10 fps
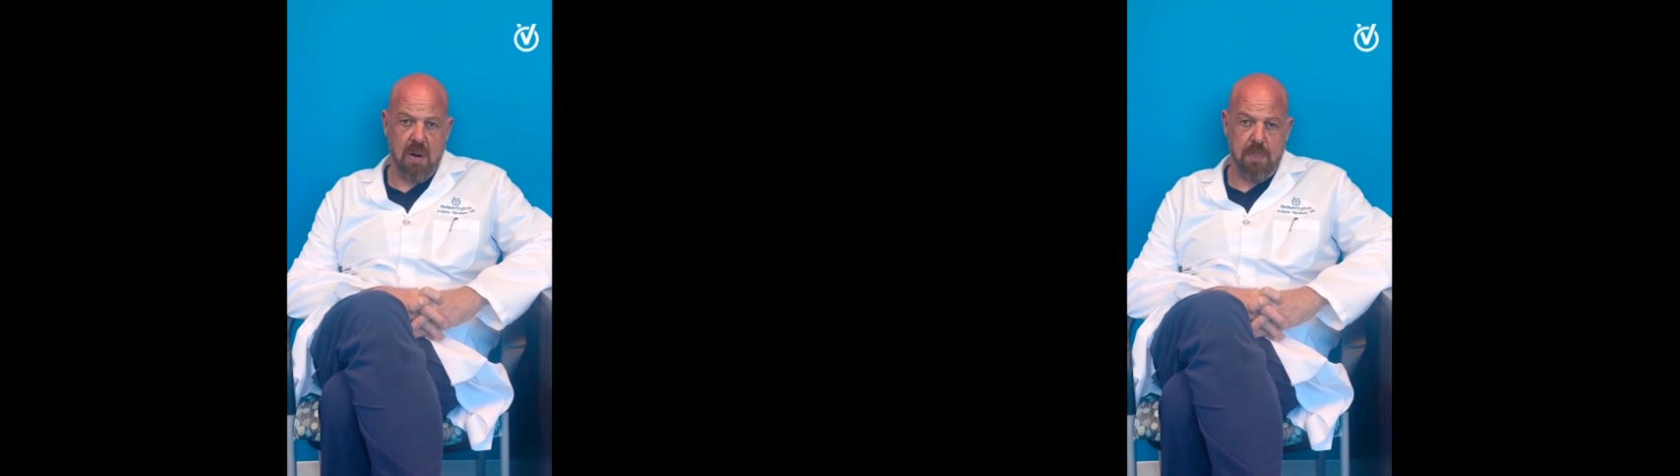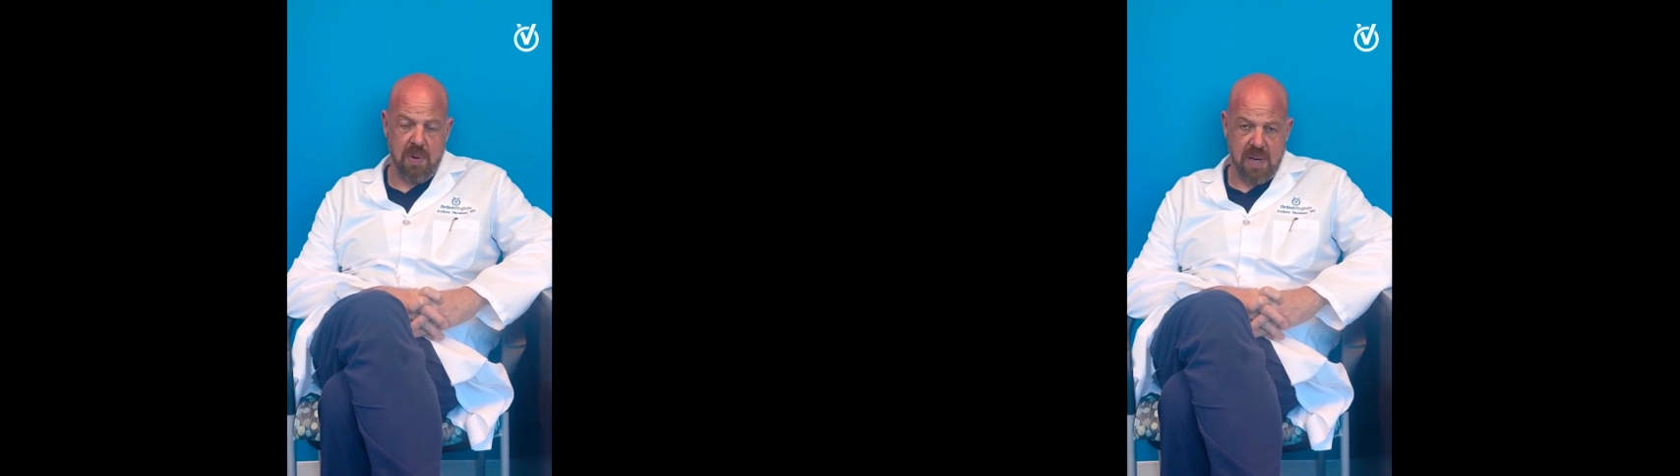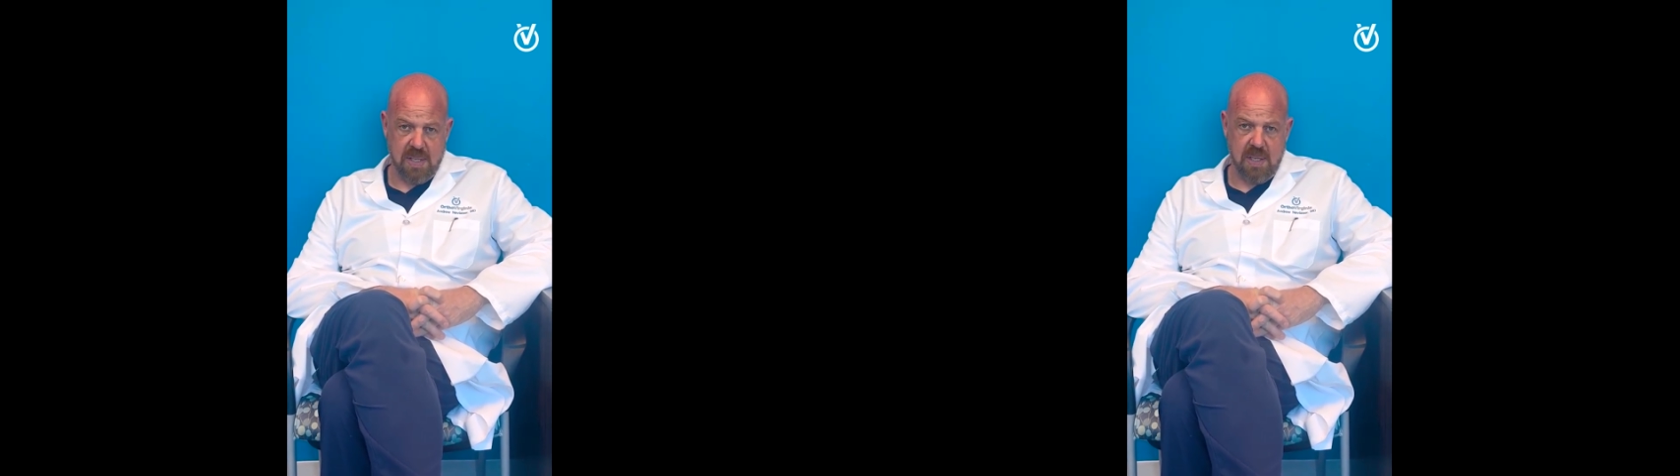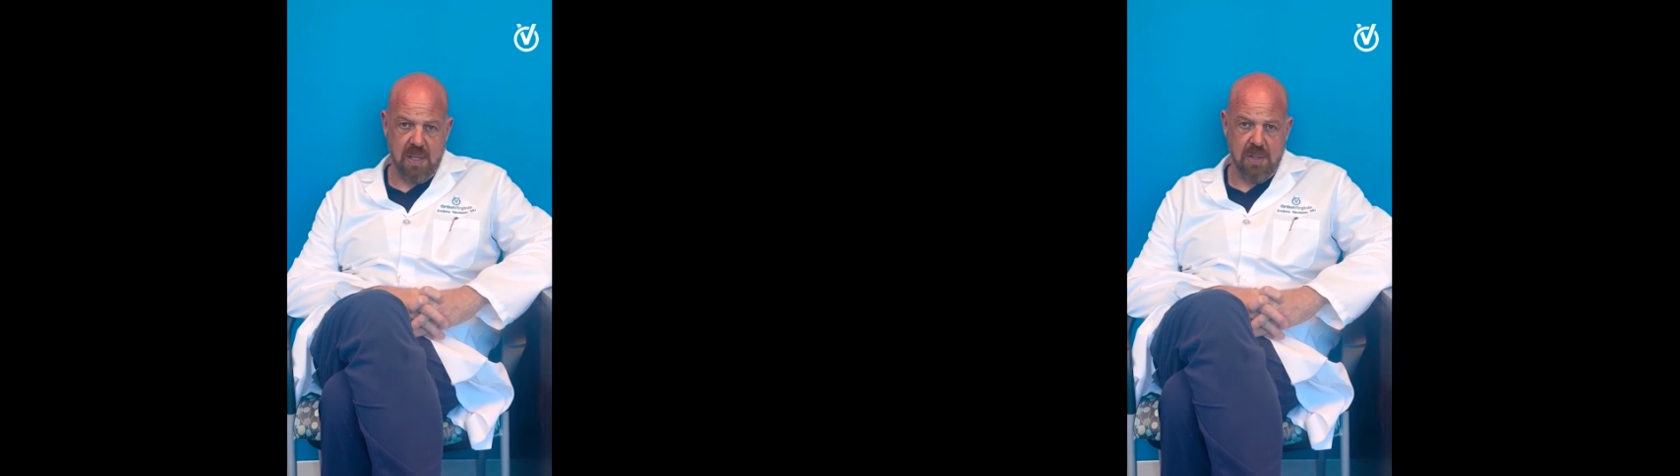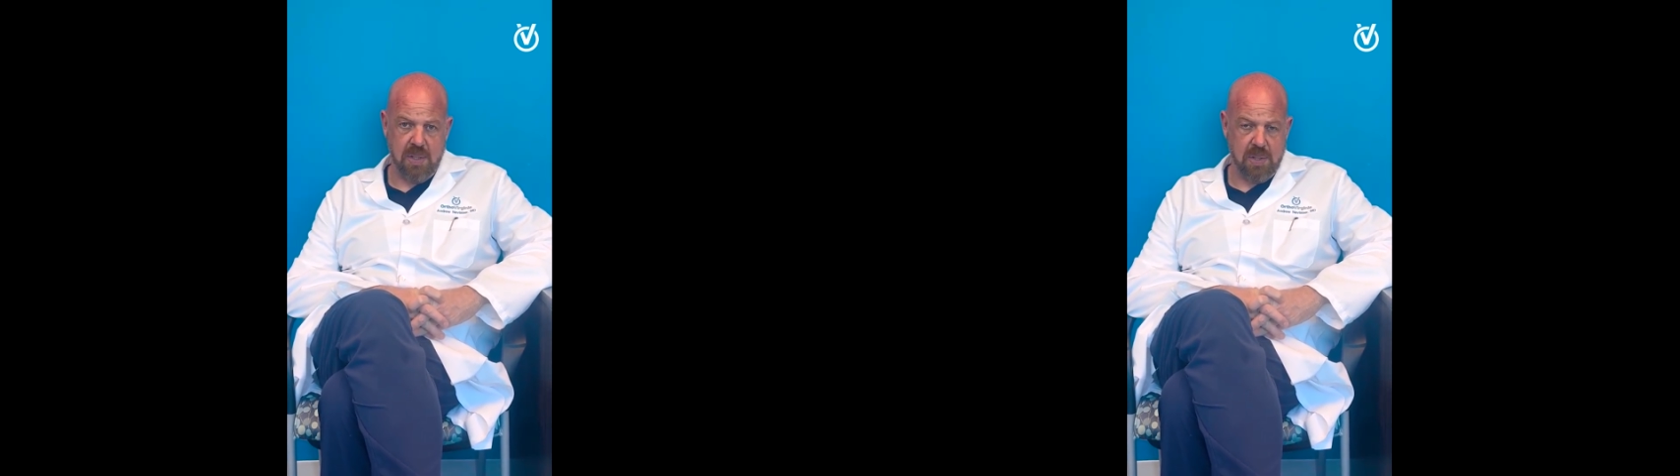present
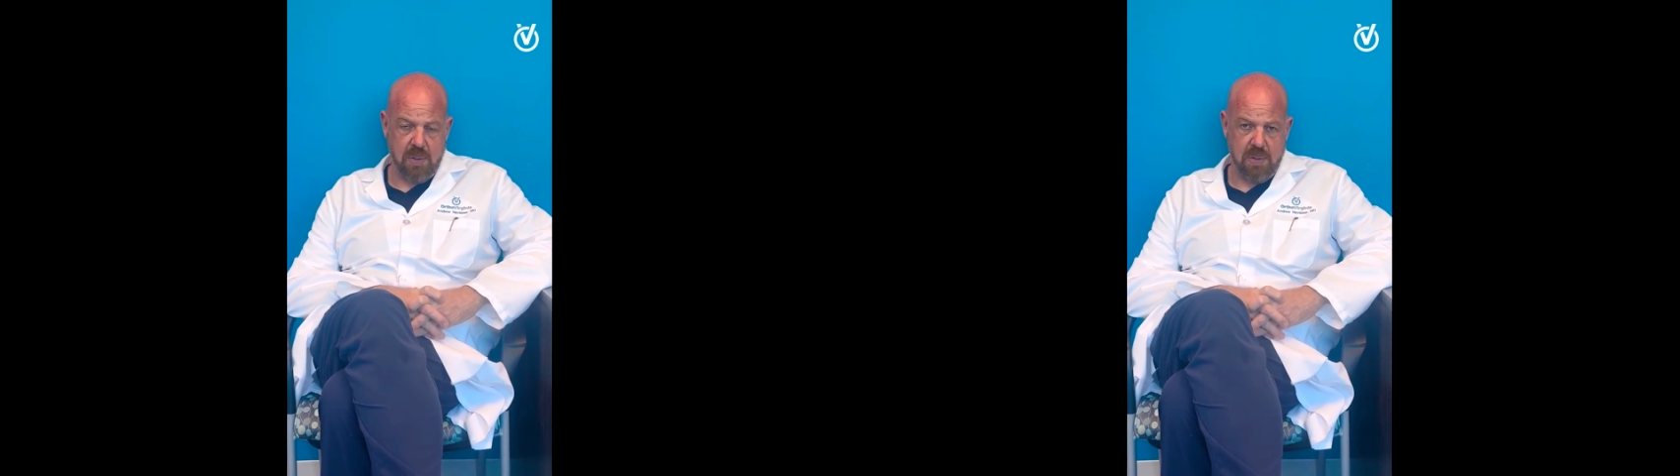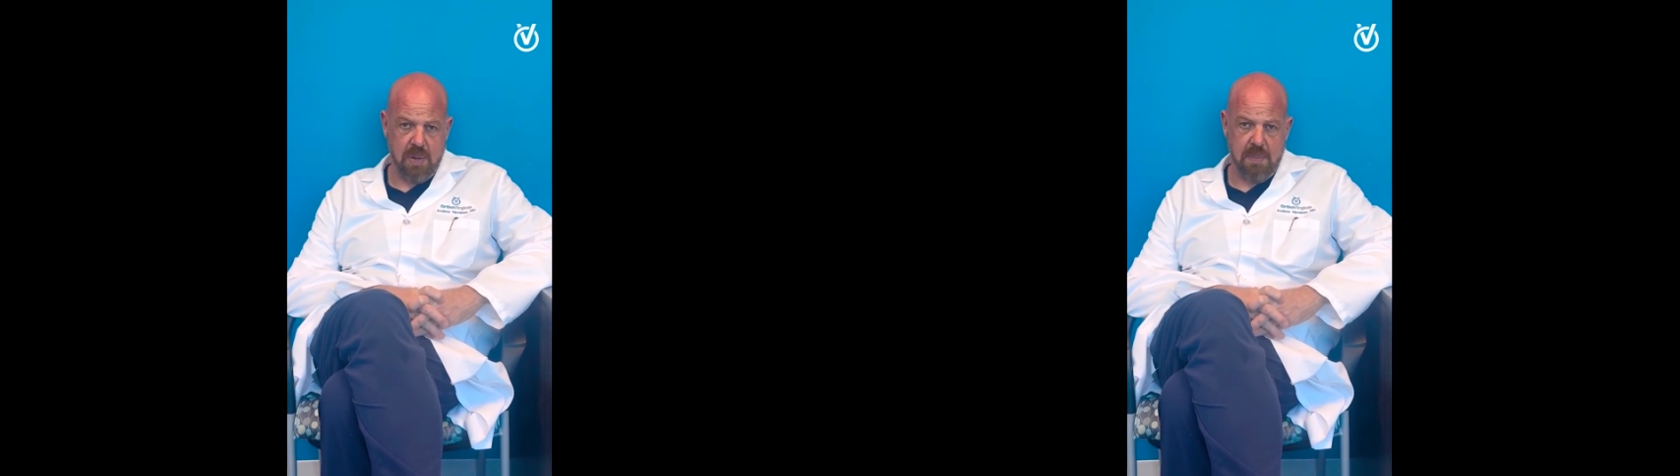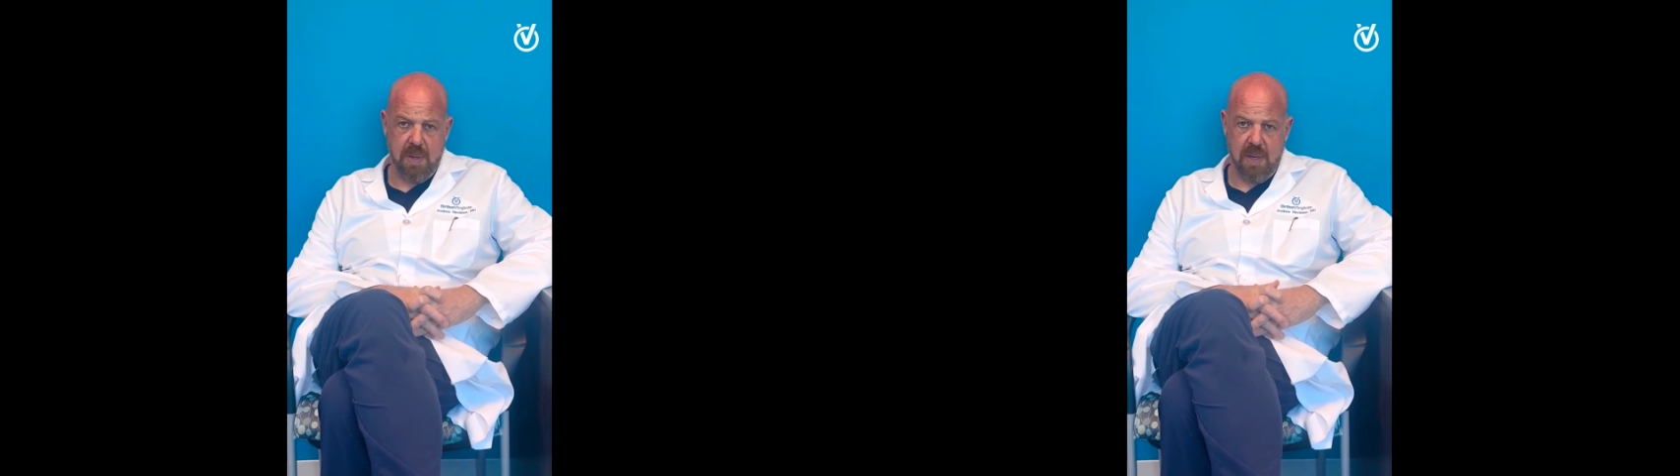in the shoulder, but